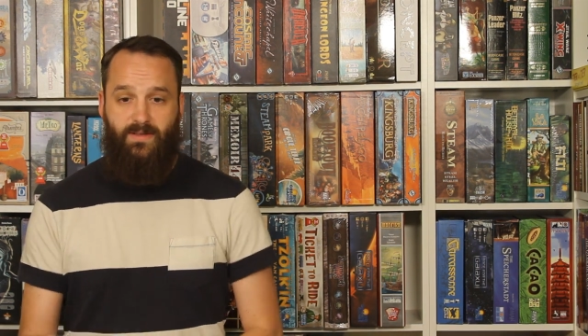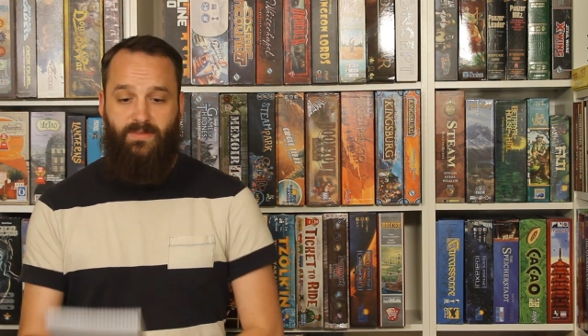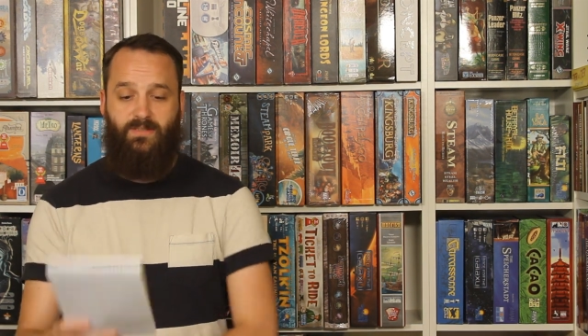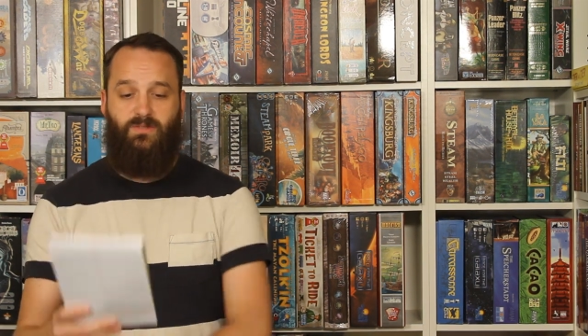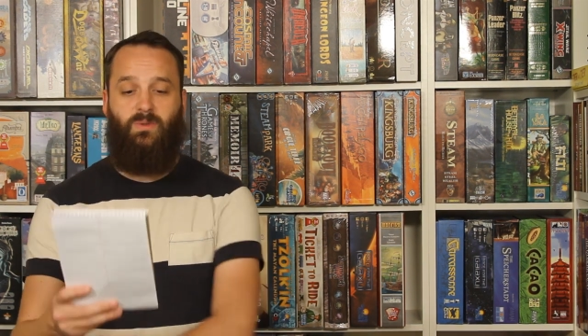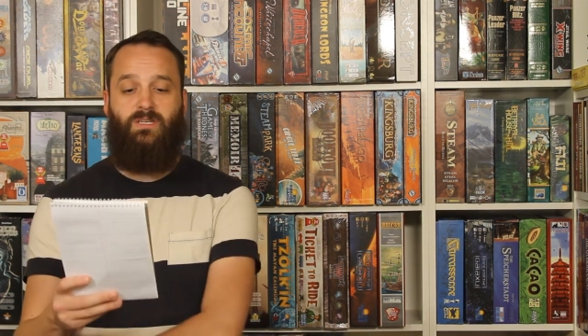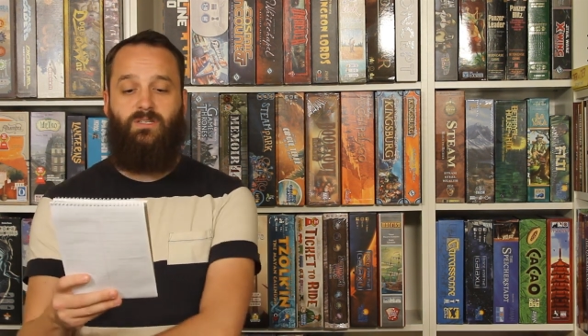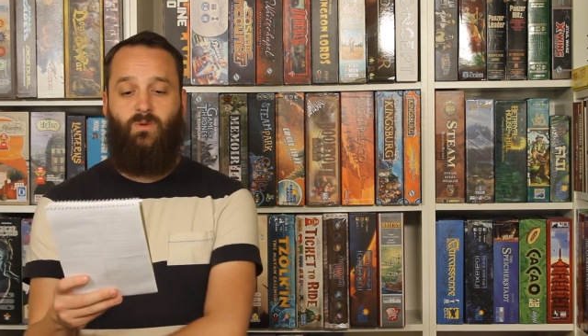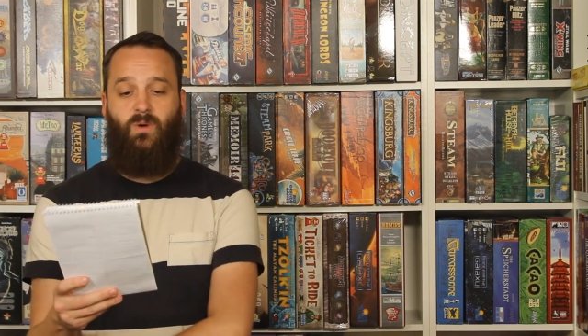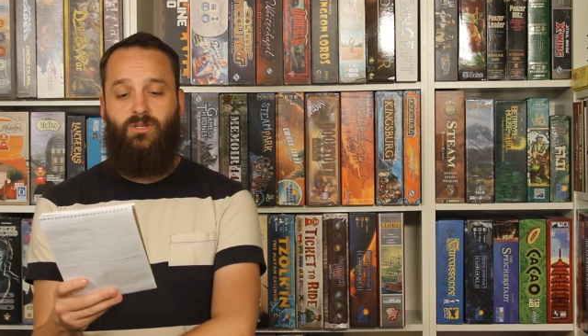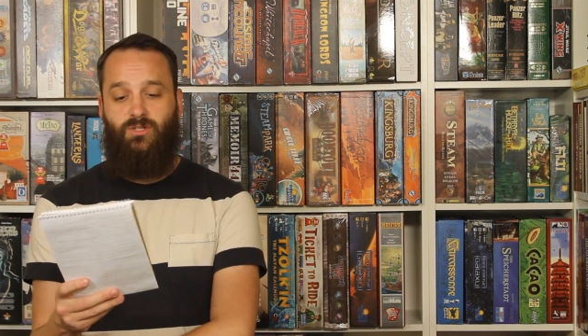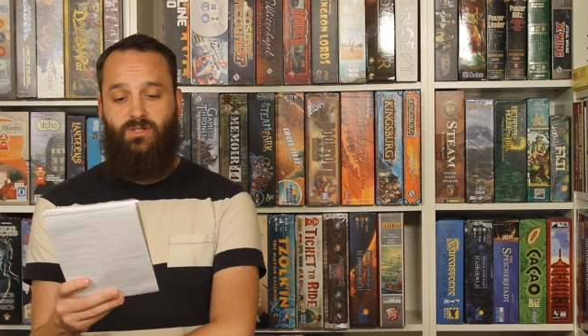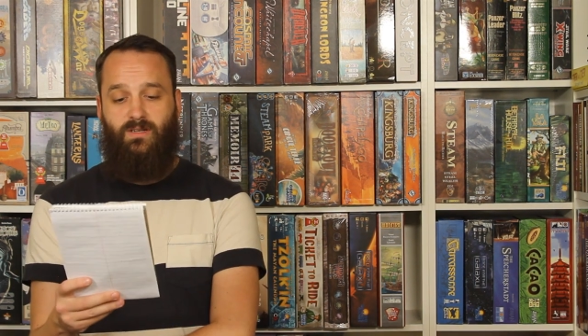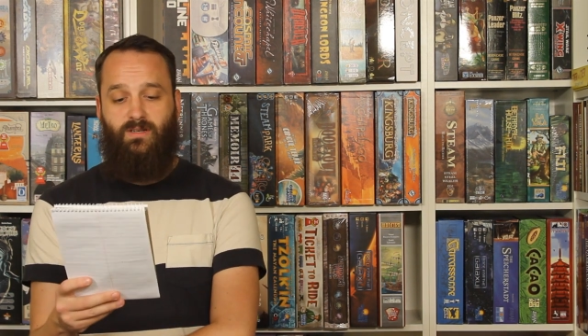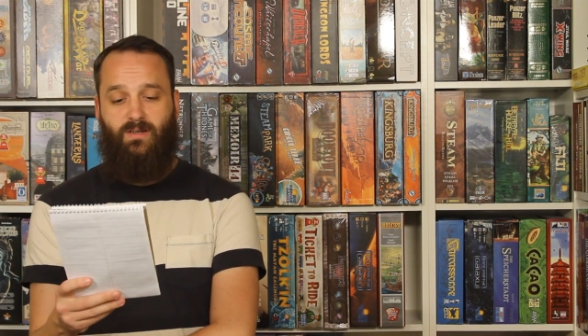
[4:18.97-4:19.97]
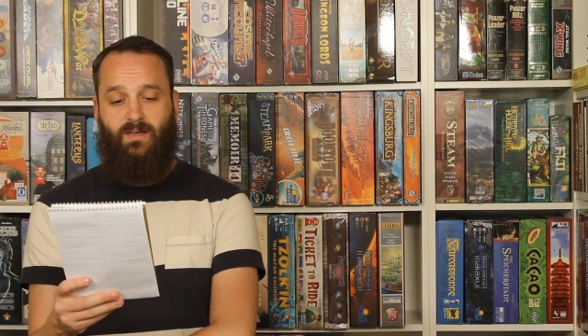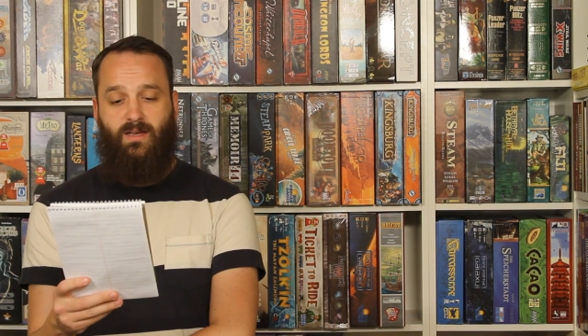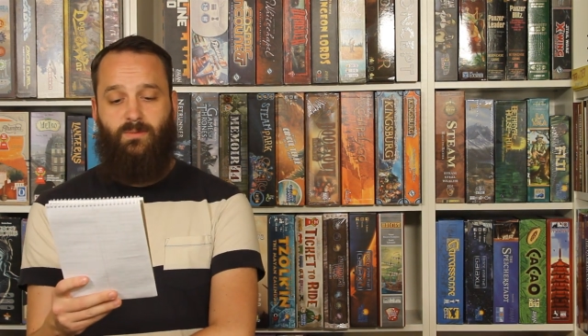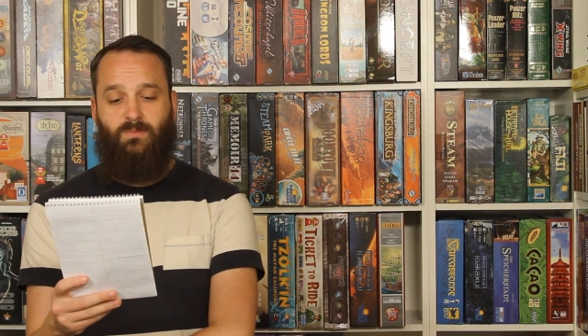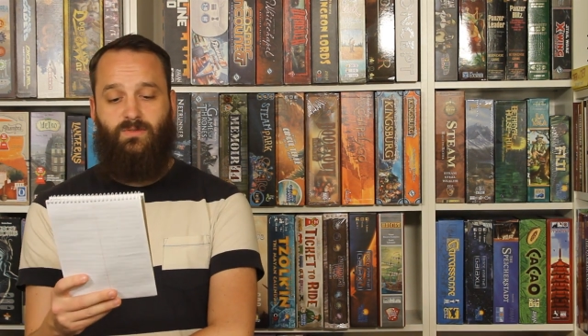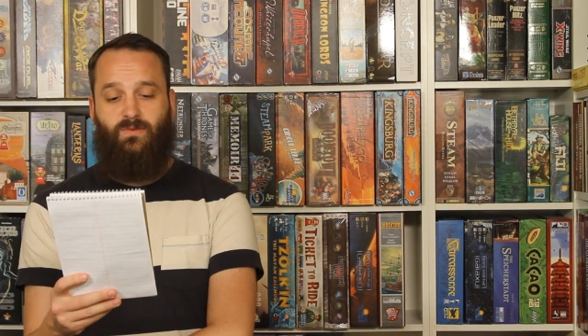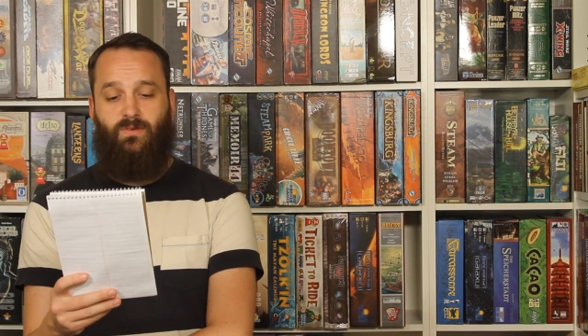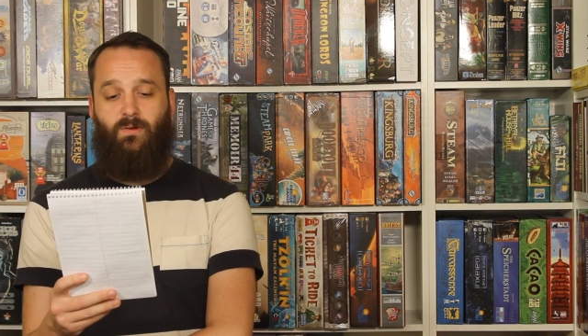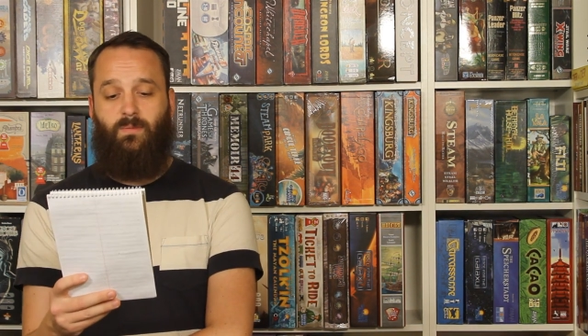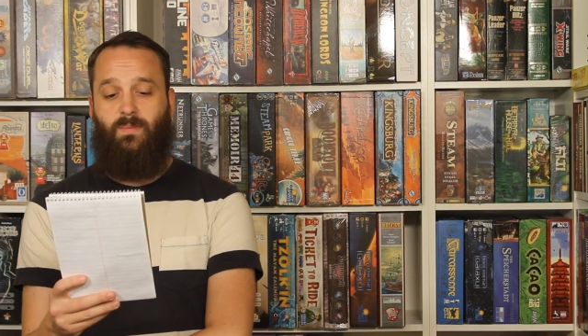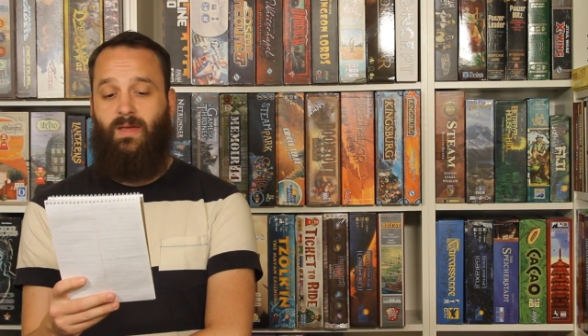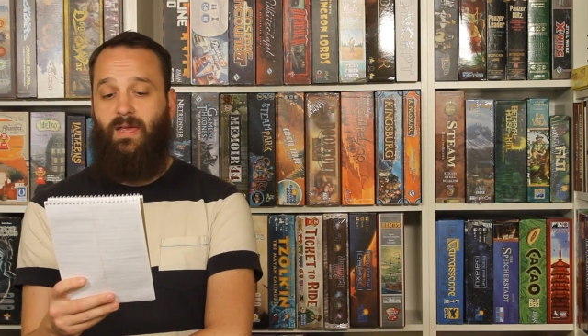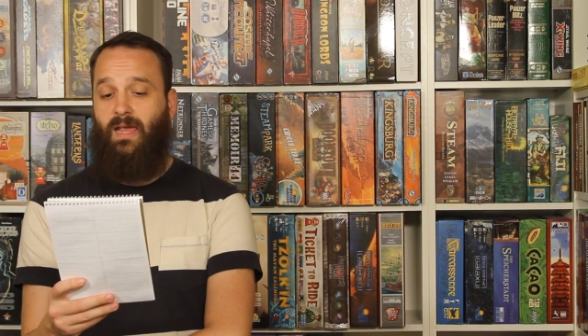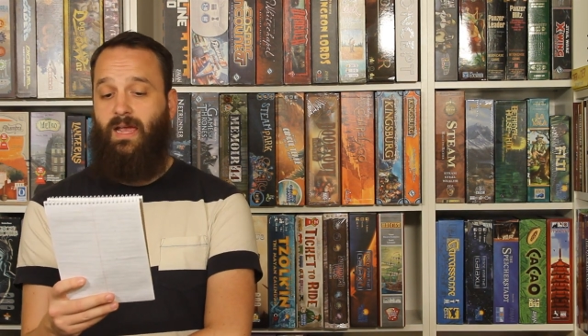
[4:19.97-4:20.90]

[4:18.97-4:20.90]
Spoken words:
This week's question comes from